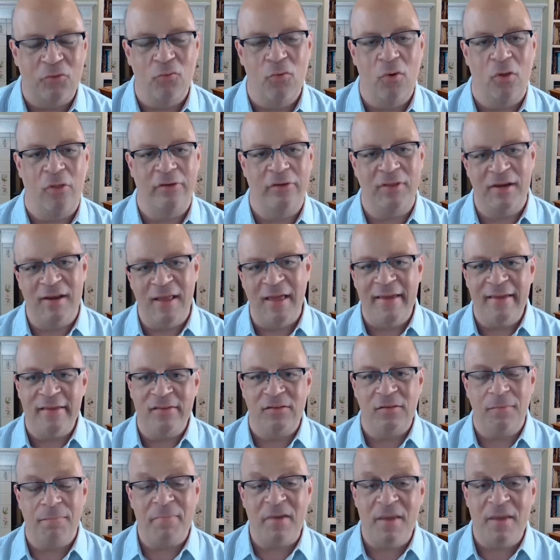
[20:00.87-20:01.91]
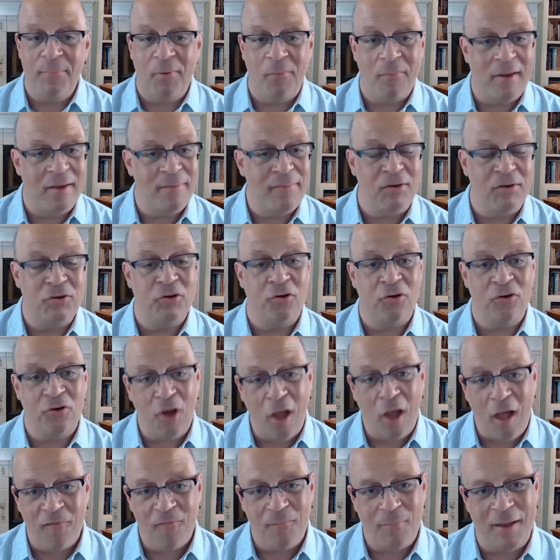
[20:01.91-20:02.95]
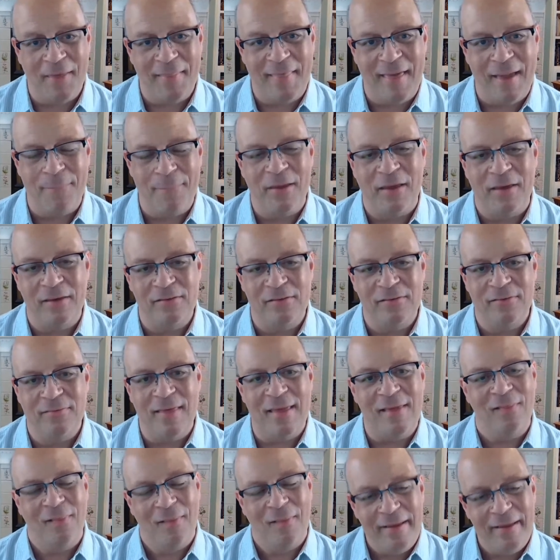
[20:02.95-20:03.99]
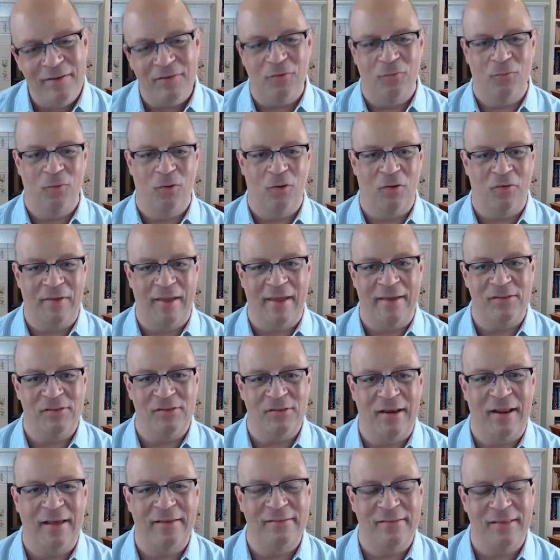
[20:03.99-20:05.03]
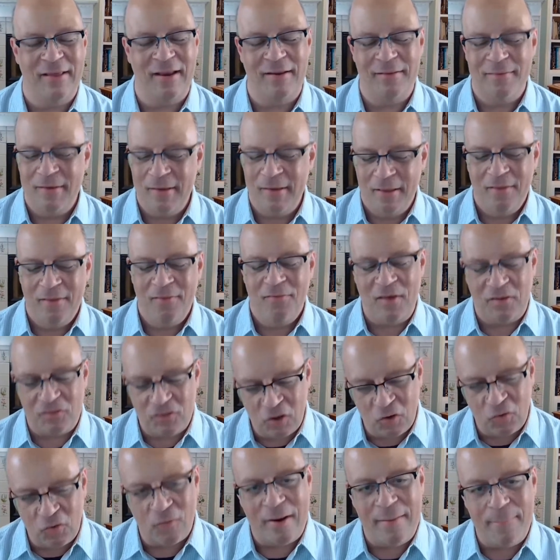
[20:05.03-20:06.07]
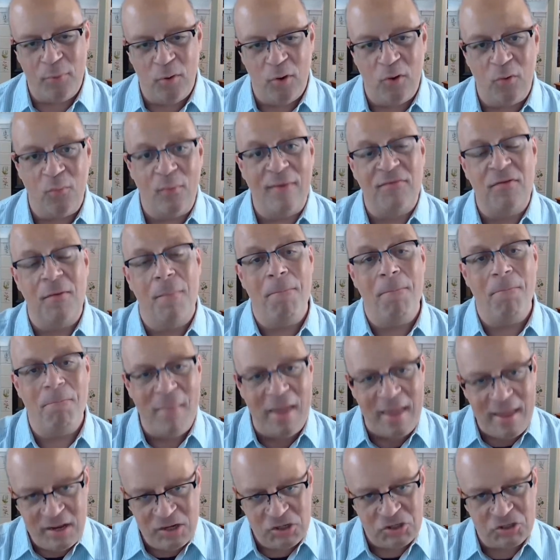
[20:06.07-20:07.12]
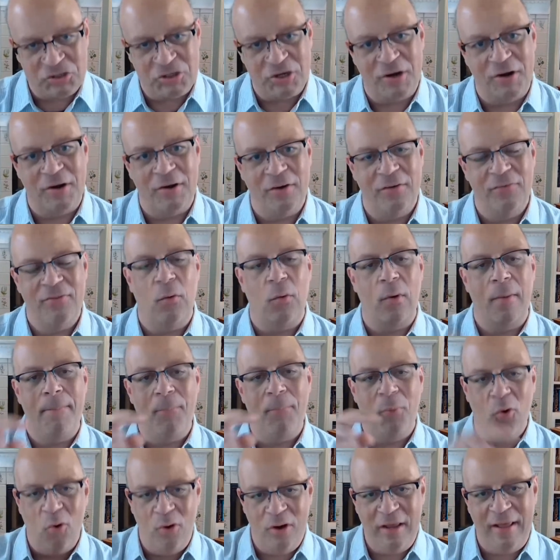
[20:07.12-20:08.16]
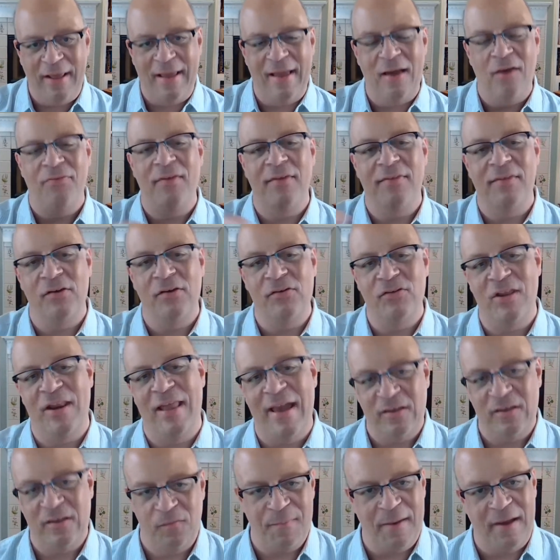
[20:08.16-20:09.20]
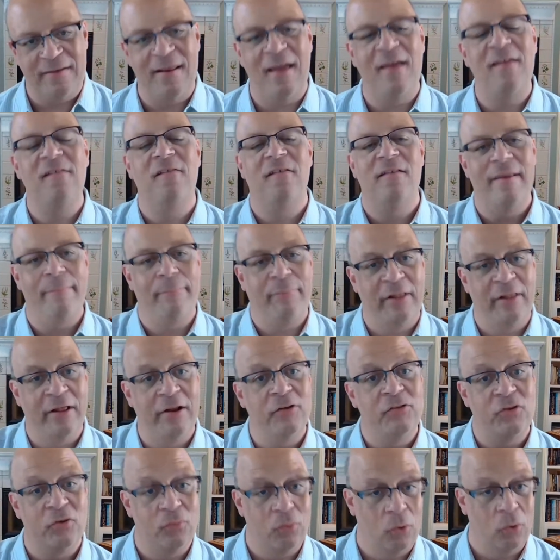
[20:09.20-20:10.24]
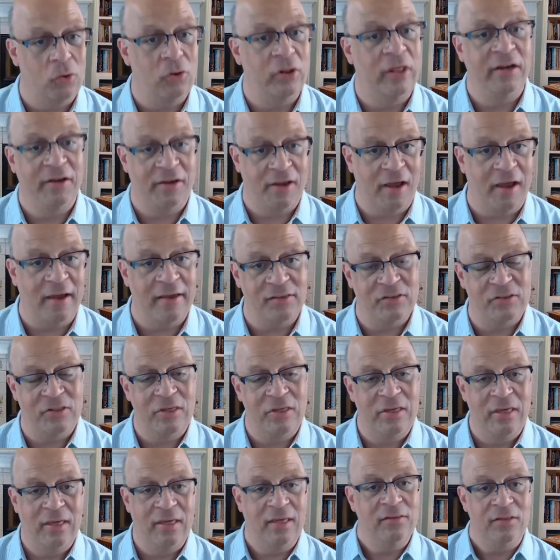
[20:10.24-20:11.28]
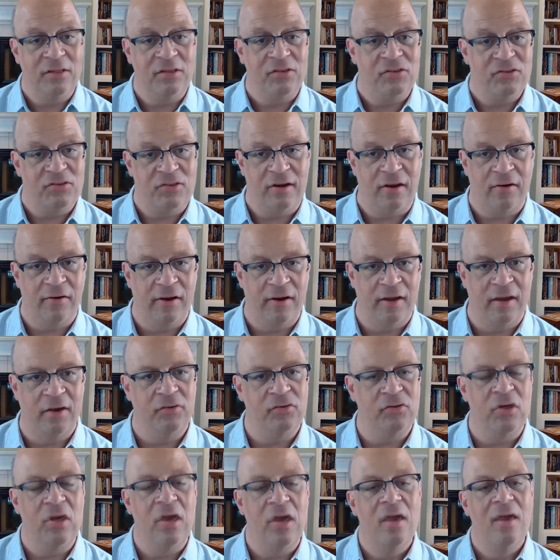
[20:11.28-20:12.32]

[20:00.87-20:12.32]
rolling the dice, people might be turned off by that because they like to roll dice. And I said, that's a great point. We have to make sure that we're pointing out that there's an expectation that players are rolling dice in these scenarios.